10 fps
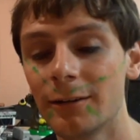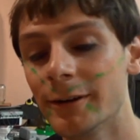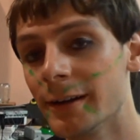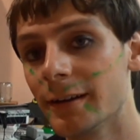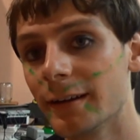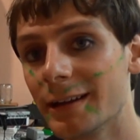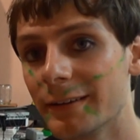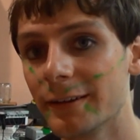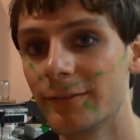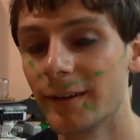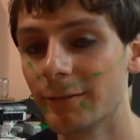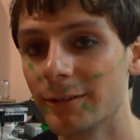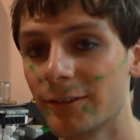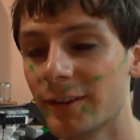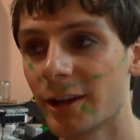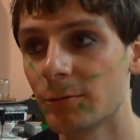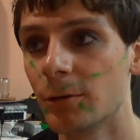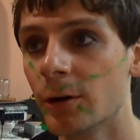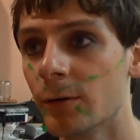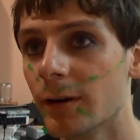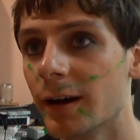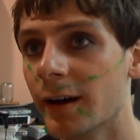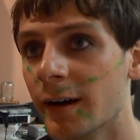Wait, I need to find... What's that quote?